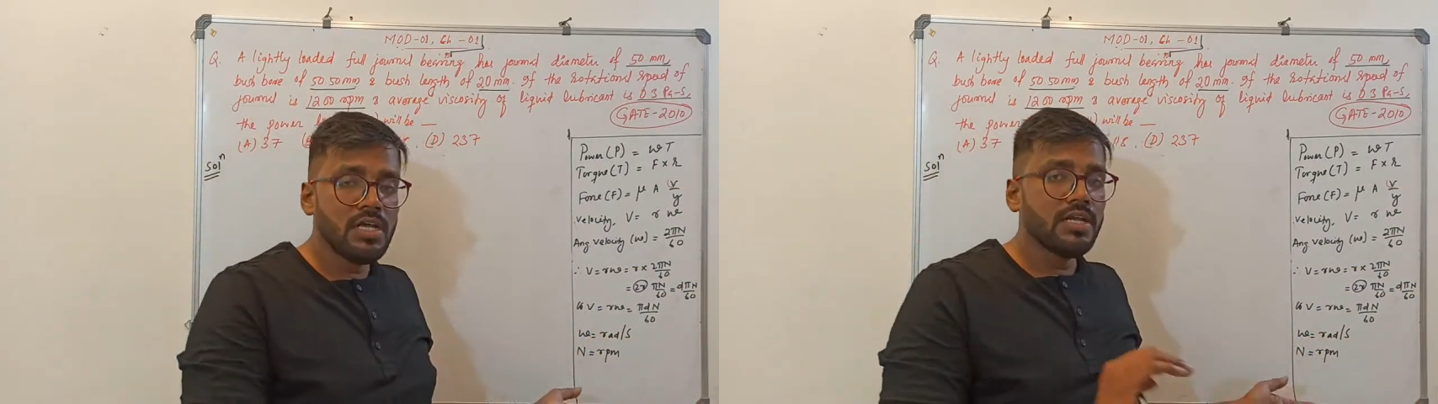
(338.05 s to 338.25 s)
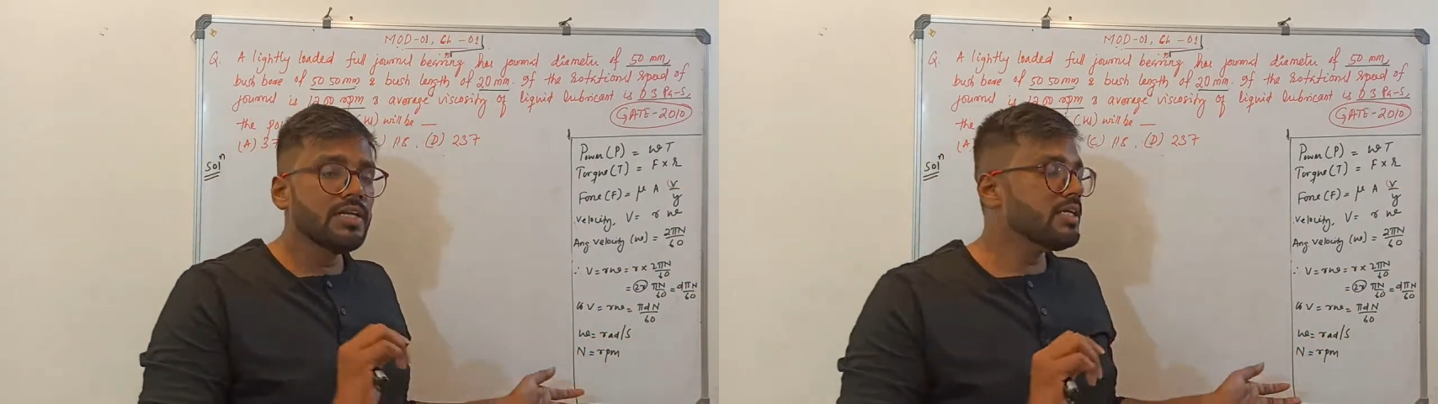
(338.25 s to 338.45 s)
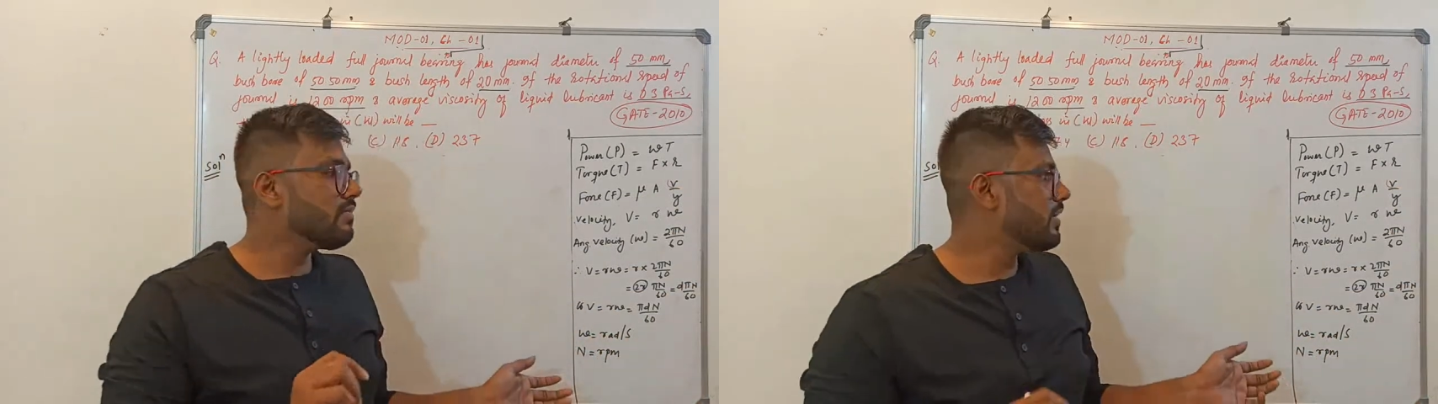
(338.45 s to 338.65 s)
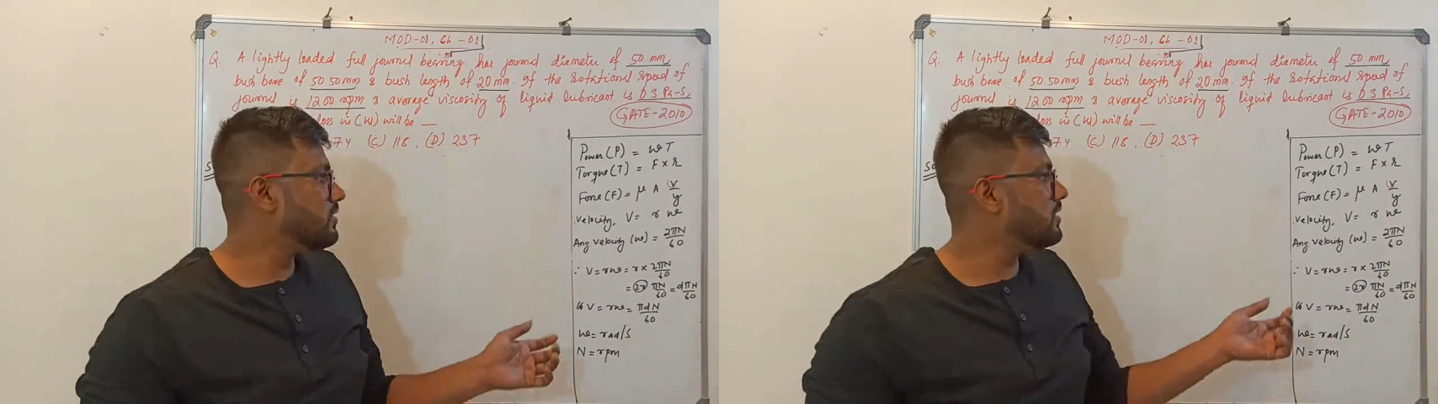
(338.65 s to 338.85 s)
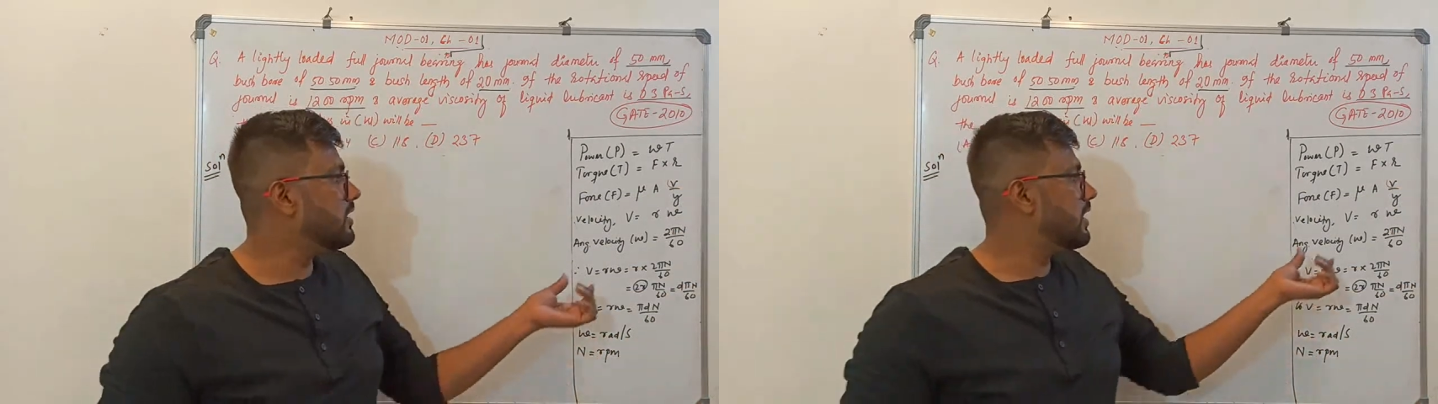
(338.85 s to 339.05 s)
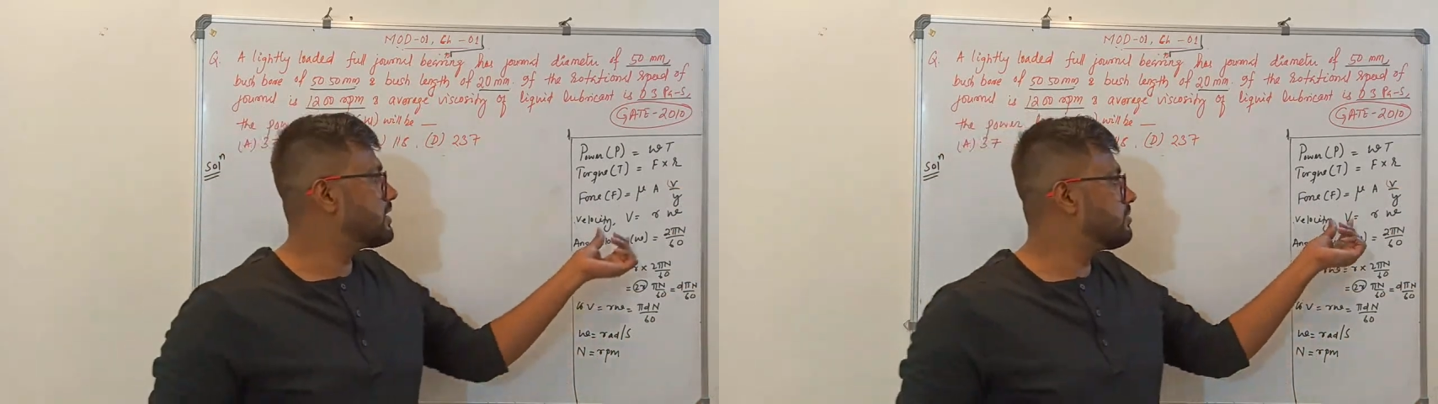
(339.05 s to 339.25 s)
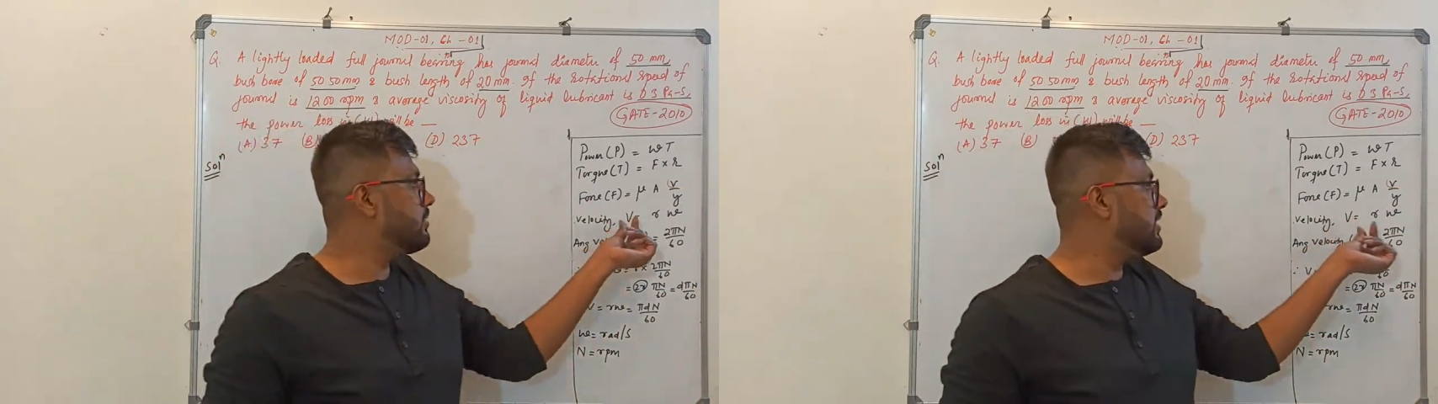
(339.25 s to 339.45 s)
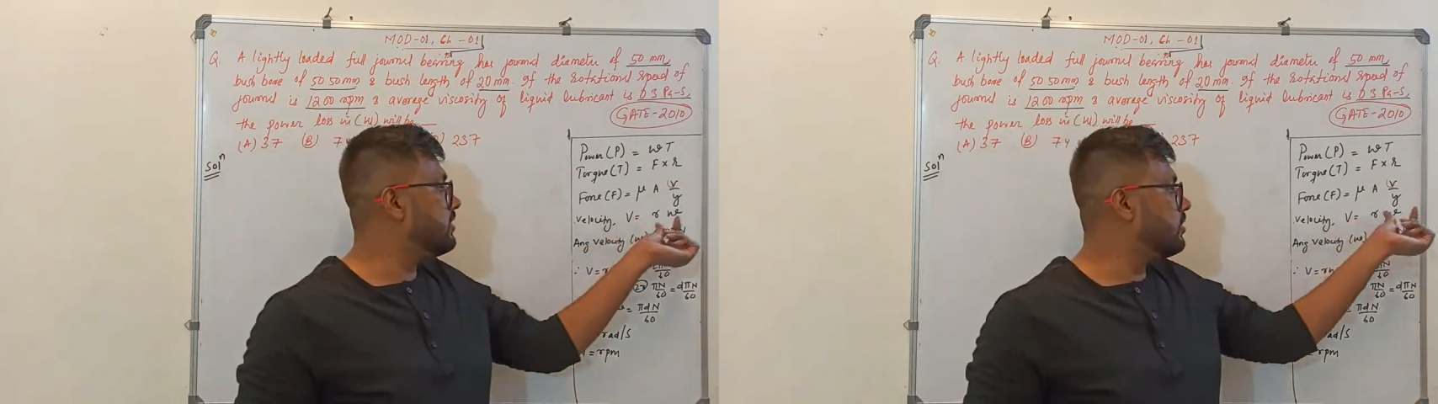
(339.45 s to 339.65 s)
linear velocity, hence
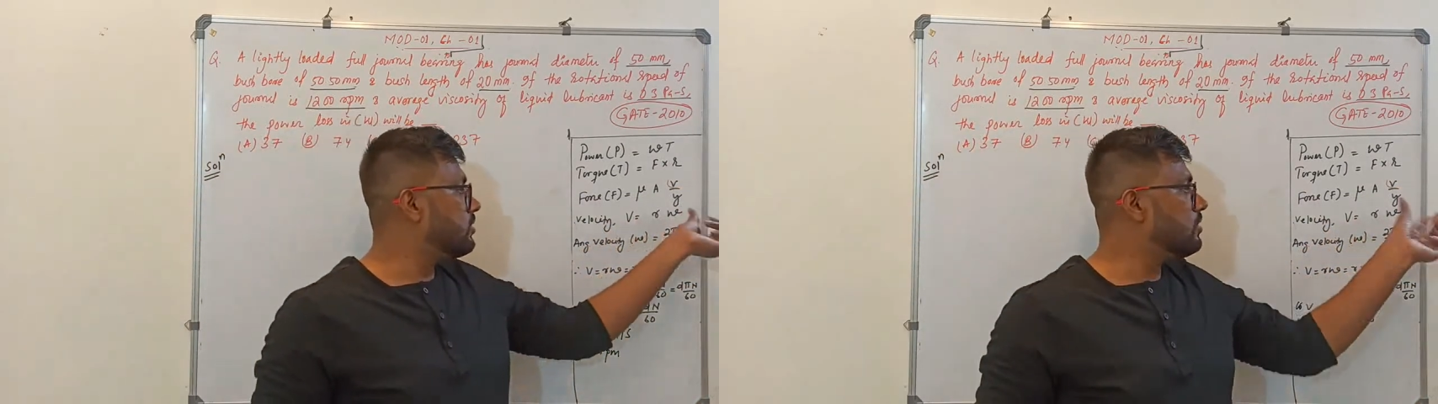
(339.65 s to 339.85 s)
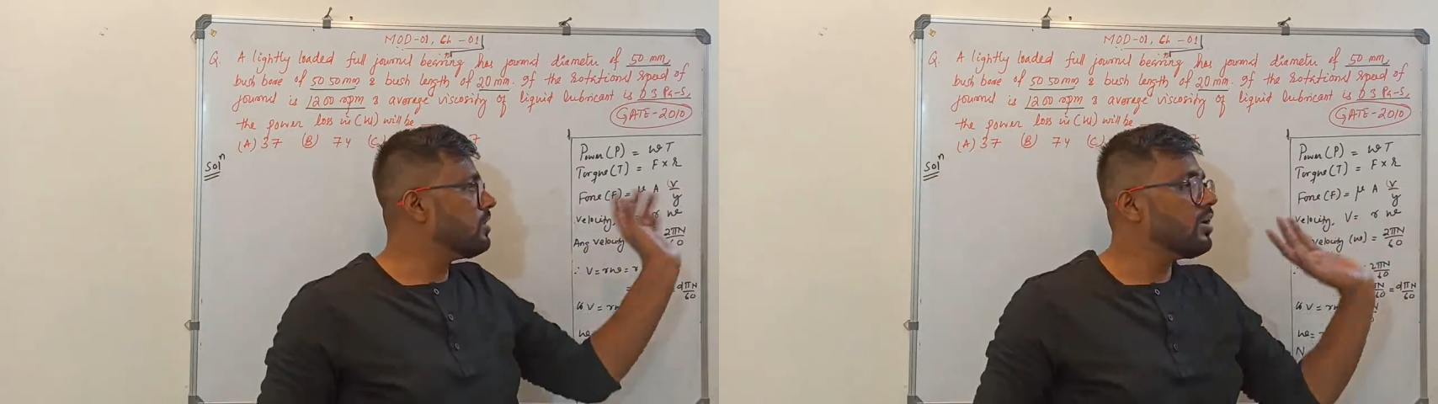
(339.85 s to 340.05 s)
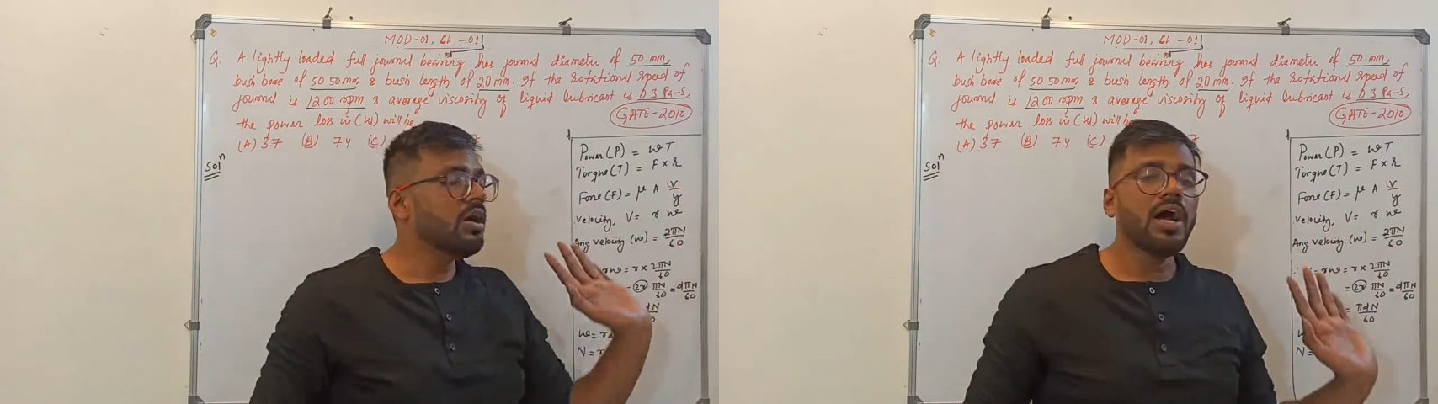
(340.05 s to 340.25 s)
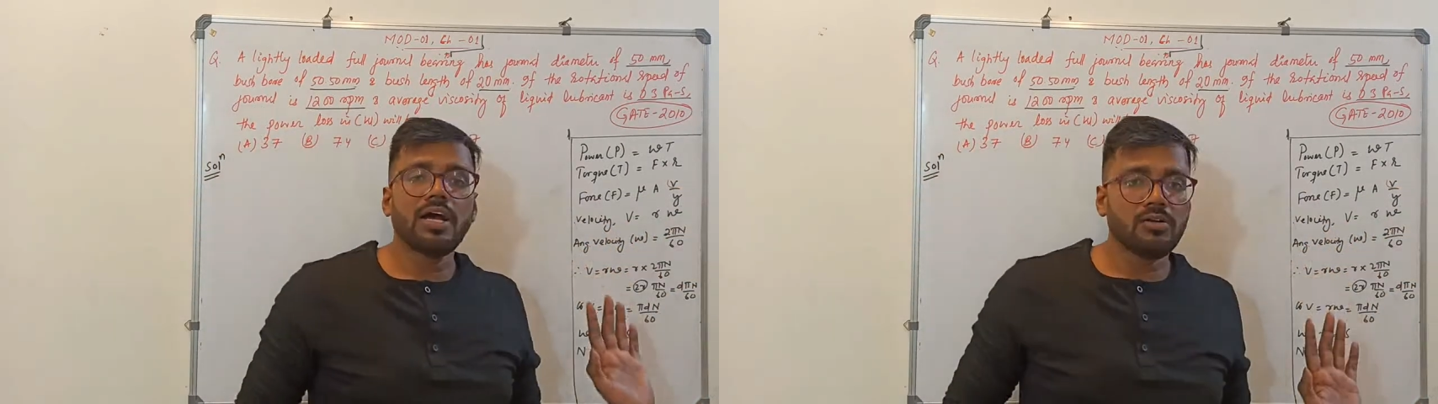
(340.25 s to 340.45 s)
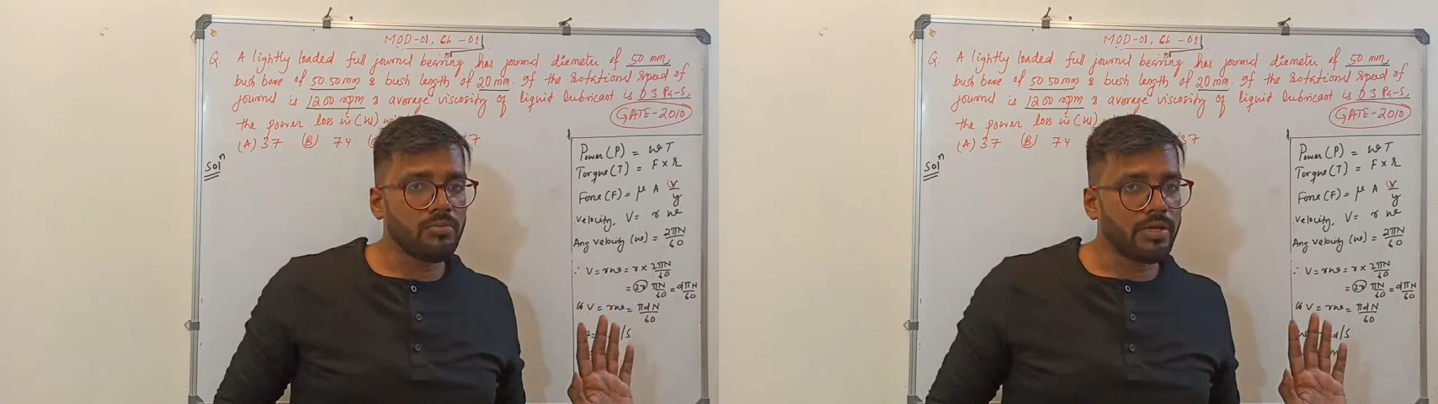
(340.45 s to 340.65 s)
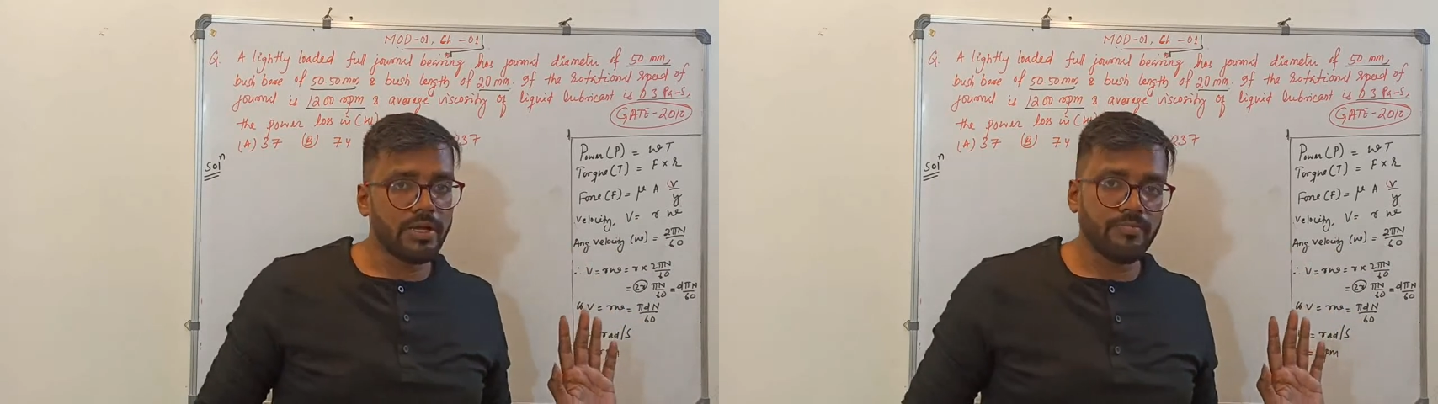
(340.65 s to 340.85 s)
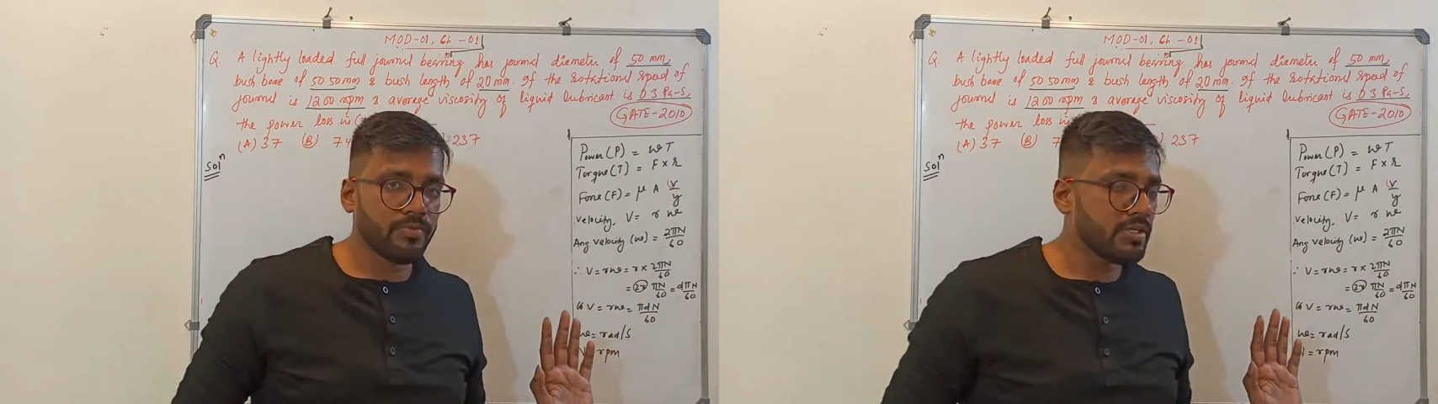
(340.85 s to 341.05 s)
v equal to r omega.